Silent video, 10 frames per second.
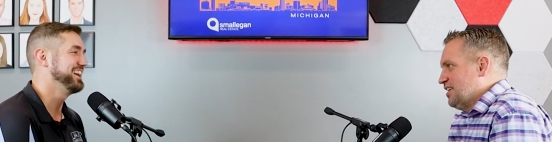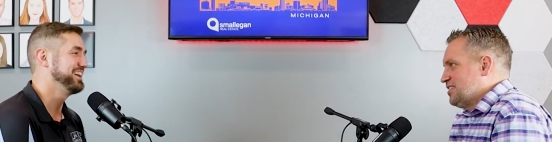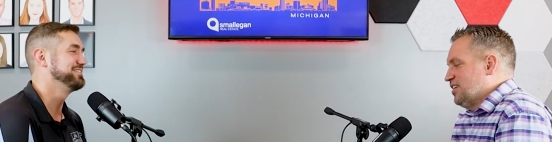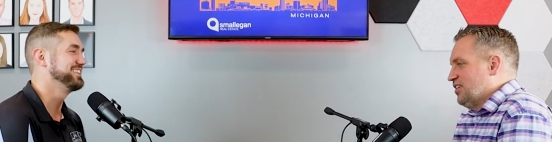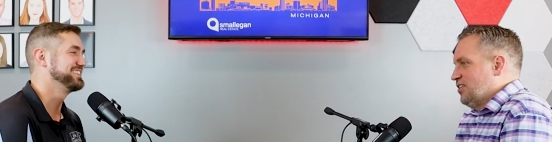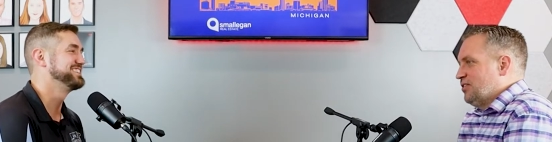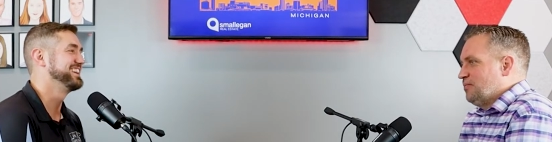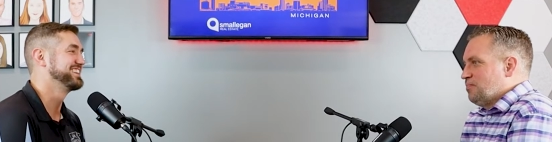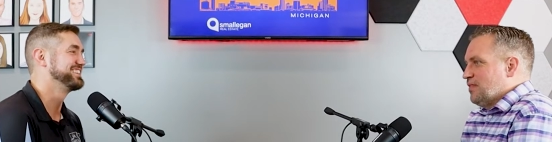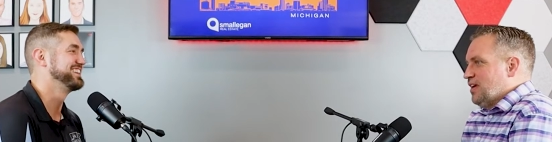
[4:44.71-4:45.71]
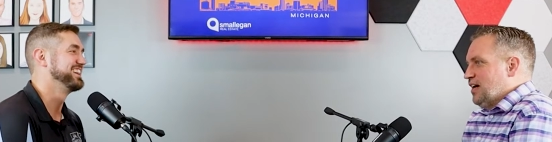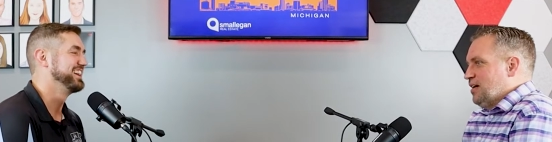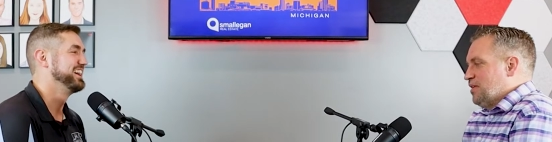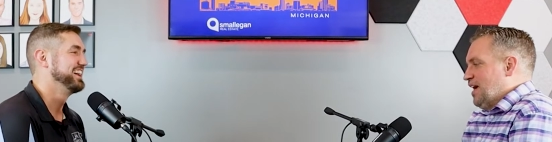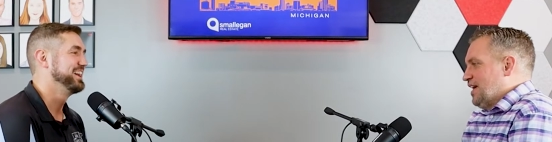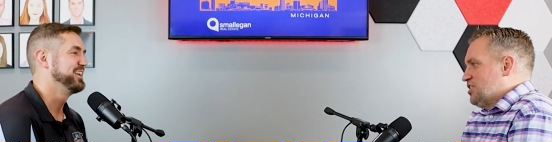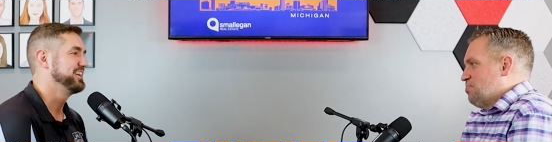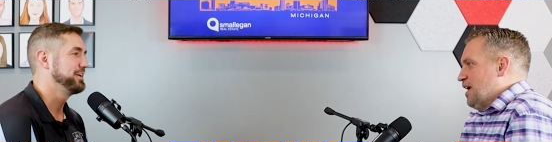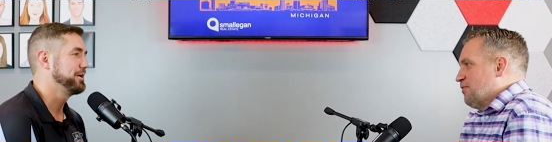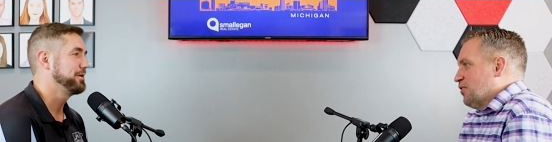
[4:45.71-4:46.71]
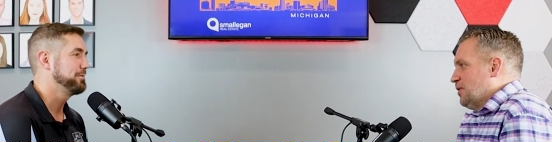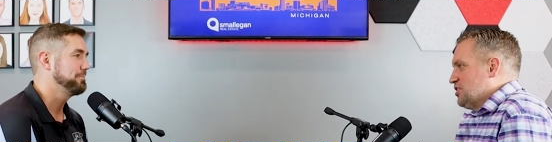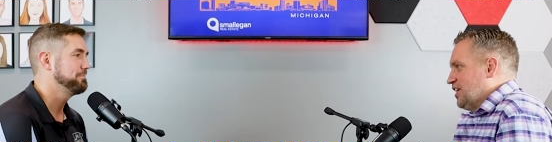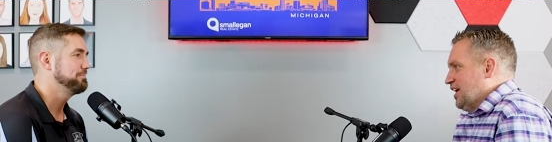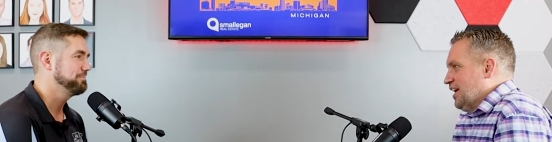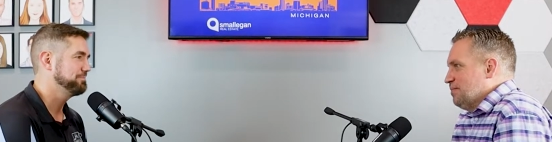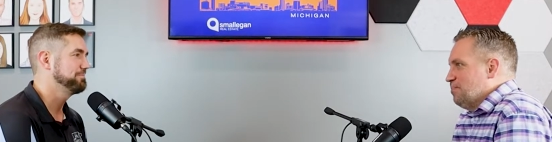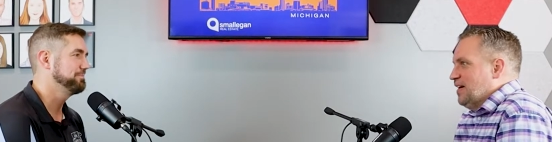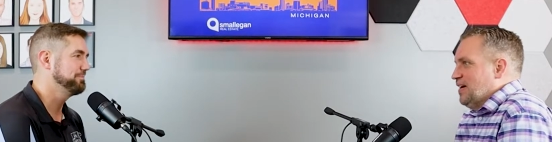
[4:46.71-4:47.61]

Speaker 1: Yeah, so, exactly. Um, I guess you pay for what you get.